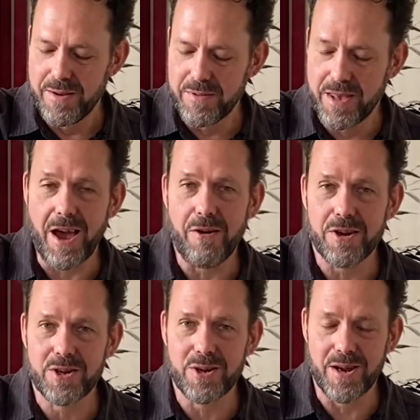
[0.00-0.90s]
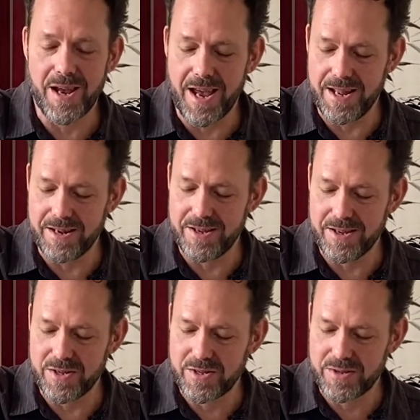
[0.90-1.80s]
character, and
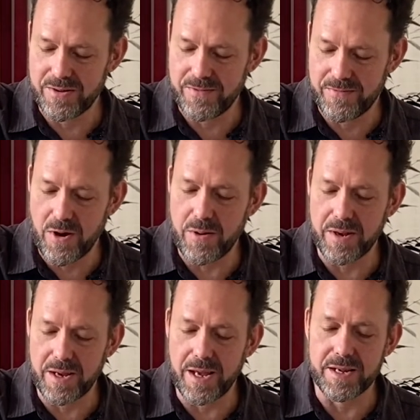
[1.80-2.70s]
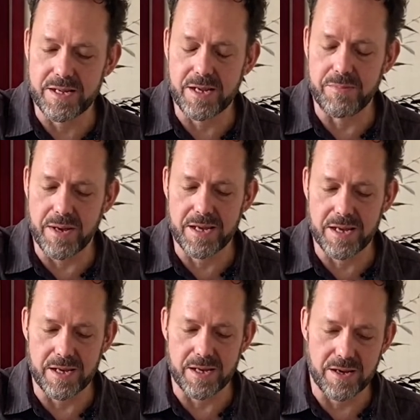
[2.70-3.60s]
his farming and tea
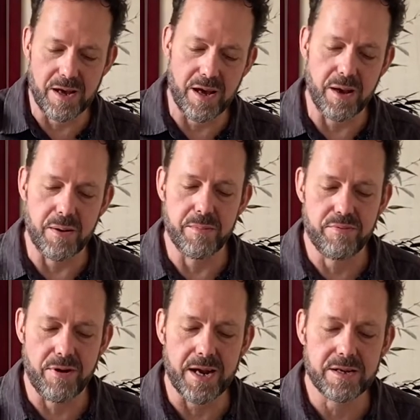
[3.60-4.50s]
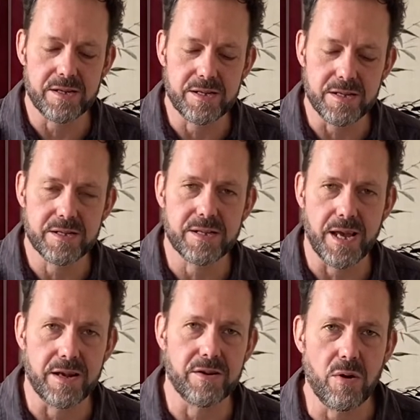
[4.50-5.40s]
making practices
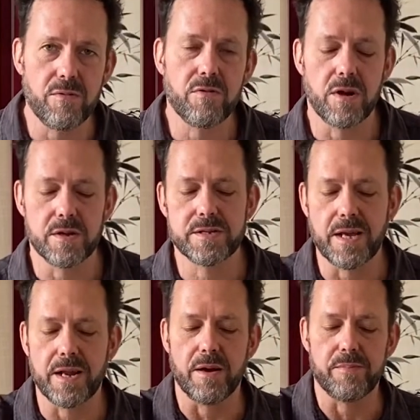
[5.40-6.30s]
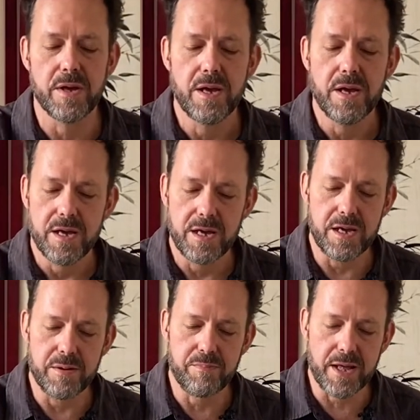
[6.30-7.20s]
and overall setup.
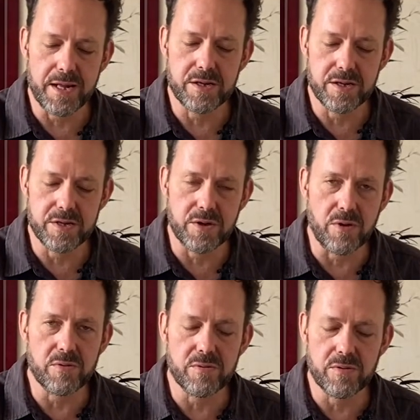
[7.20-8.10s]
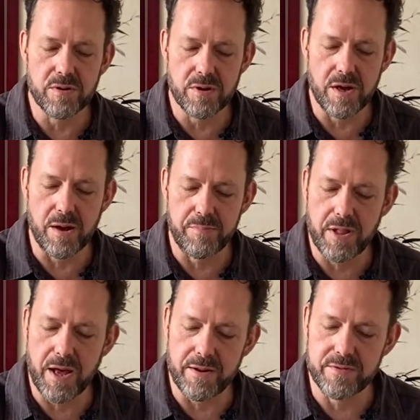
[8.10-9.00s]
He planted his own
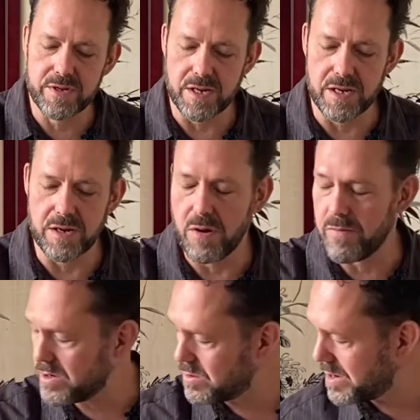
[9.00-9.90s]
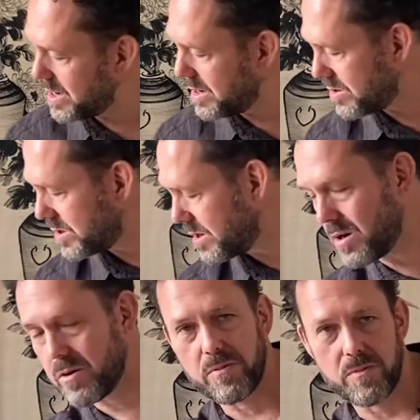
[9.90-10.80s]
plot of tea over 20 years
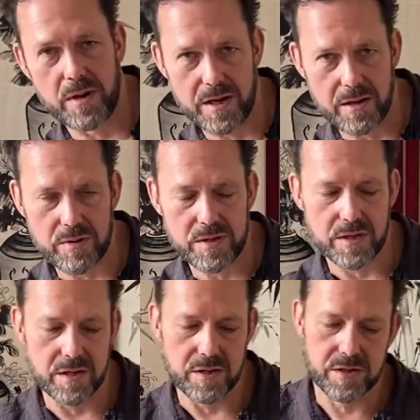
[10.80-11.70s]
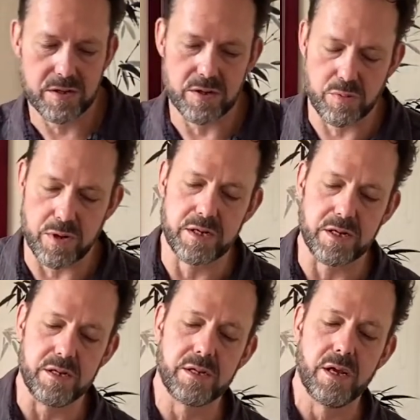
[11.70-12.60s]
ago when he was in his
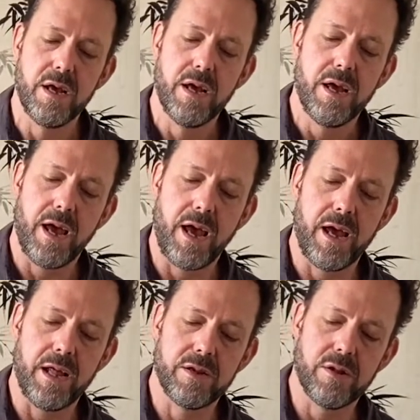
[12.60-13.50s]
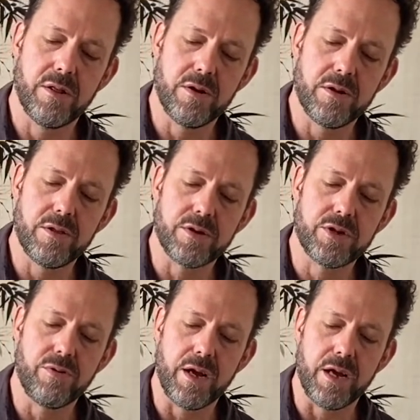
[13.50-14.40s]
20s and learned the
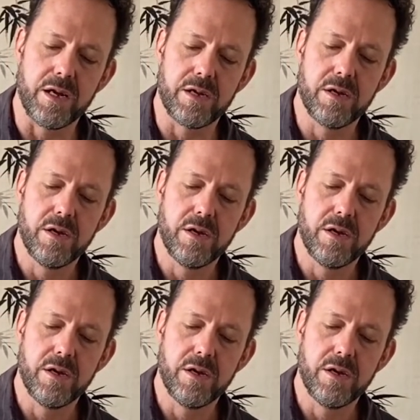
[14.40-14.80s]
trade